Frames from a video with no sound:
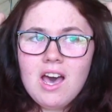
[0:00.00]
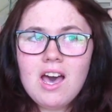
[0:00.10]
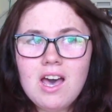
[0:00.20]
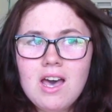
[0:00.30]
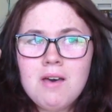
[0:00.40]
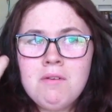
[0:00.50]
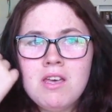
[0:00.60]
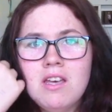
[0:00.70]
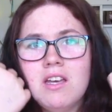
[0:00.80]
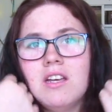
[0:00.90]
Um,
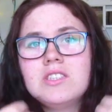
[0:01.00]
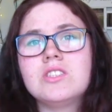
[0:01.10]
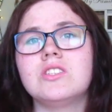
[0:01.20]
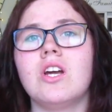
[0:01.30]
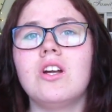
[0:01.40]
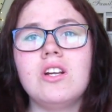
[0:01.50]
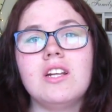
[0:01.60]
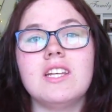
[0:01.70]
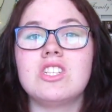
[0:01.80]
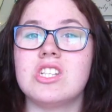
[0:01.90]

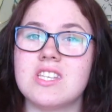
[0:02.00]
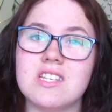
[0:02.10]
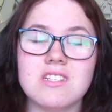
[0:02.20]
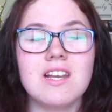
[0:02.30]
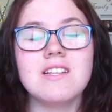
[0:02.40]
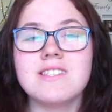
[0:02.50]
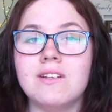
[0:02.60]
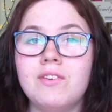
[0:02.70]
so let's just get straight into the